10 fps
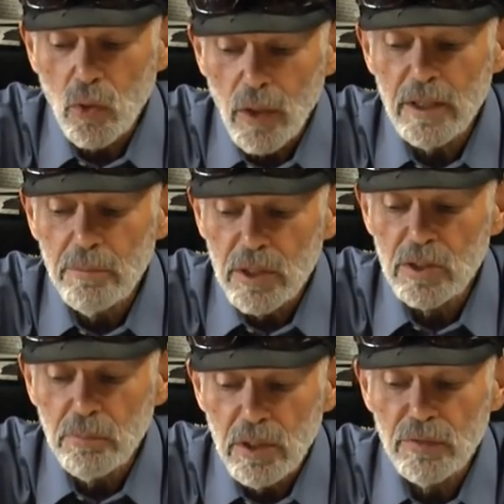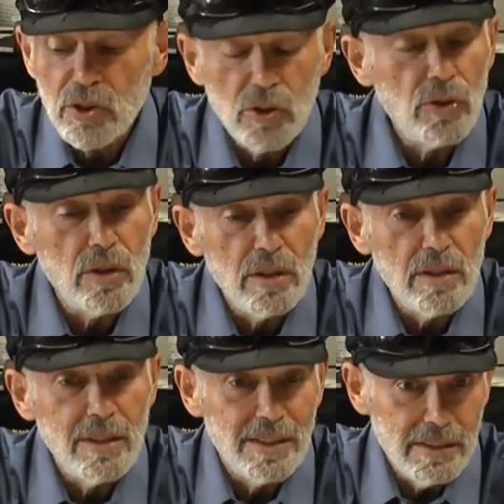quite a big bit of stir
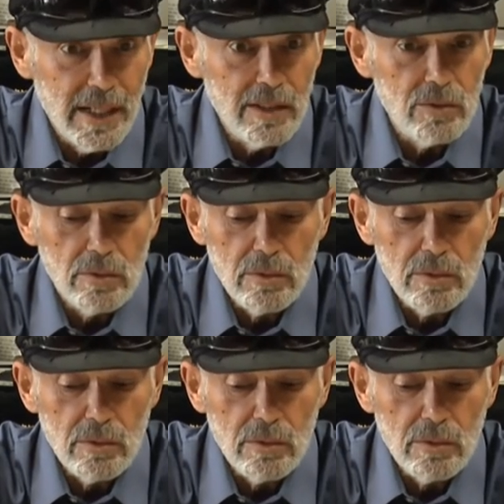in the town.